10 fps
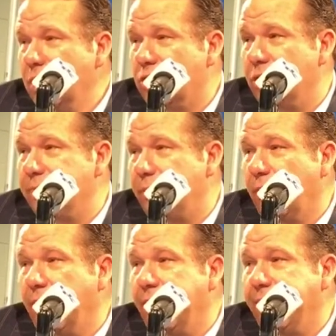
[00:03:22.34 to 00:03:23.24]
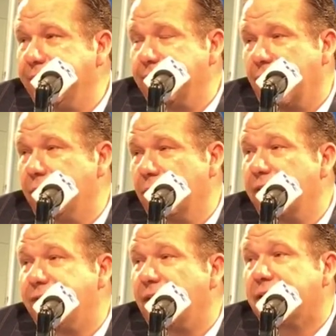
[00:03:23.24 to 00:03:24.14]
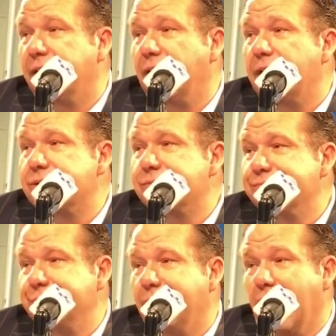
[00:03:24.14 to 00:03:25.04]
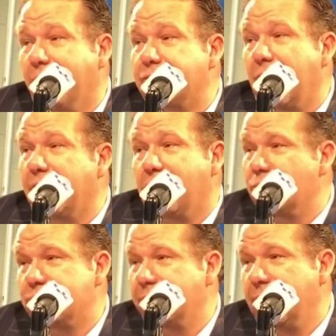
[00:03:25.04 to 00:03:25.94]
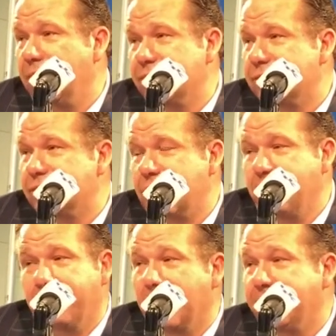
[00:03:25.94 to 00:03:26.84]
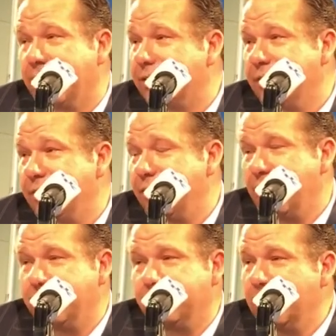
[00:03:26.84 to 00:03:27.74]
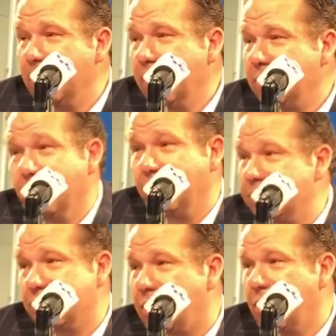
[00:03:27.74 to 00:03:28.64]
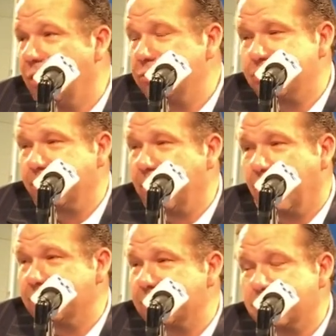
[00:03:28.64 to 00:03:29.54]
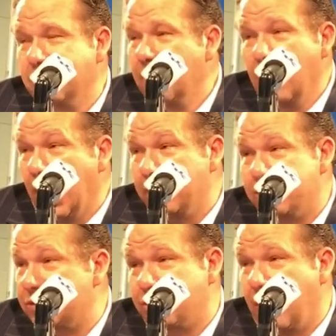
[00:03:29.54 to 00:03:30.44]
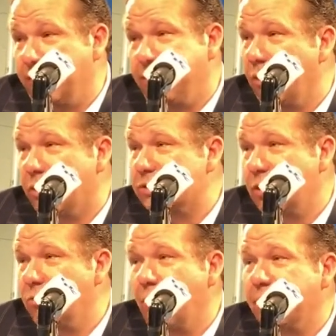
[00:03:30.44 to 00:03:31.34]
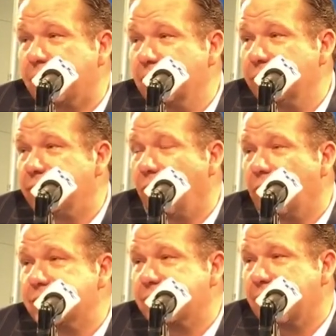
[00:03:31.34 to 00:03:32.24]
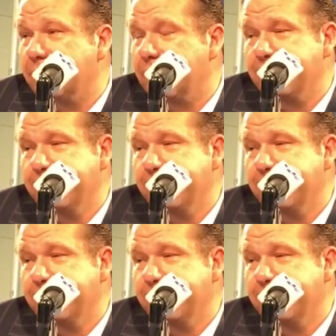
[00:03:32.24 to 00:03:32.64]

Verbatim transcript: couldn't play, and that really affected us. You know, I don't try to coach somebody else's team. I'm not that good enough, good as a coach. I mean, I'm just I just try to focus on what we can do for our team